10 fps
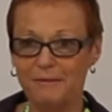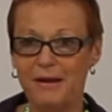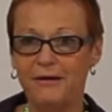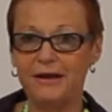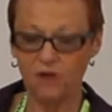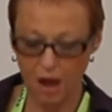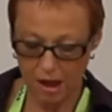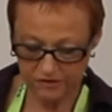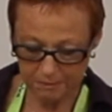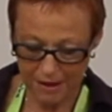Mary
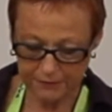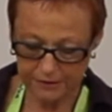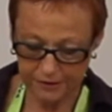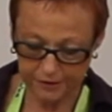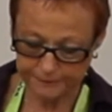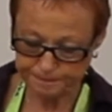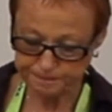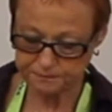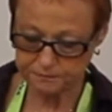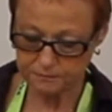talks about in
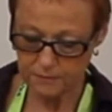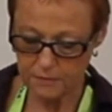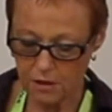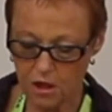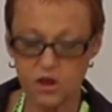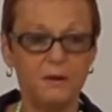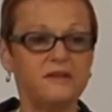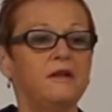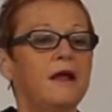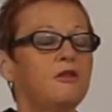here, she
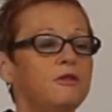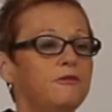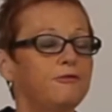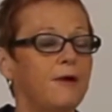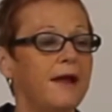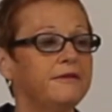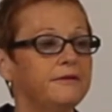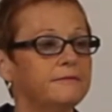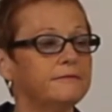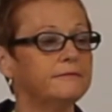went to lunch with a friend,
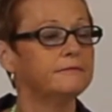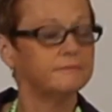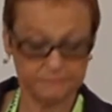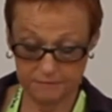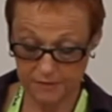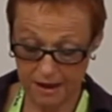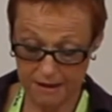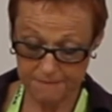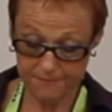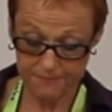
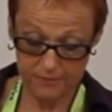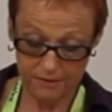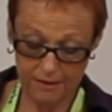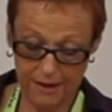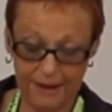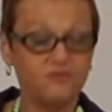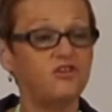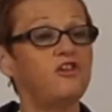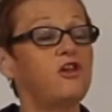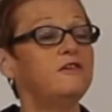okay? And
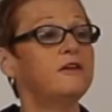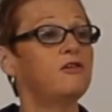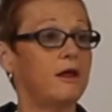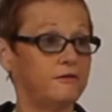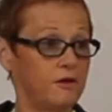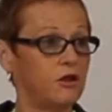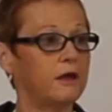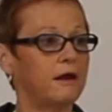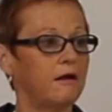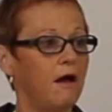she suggested
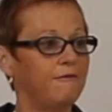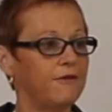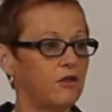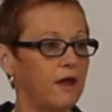she get a coffee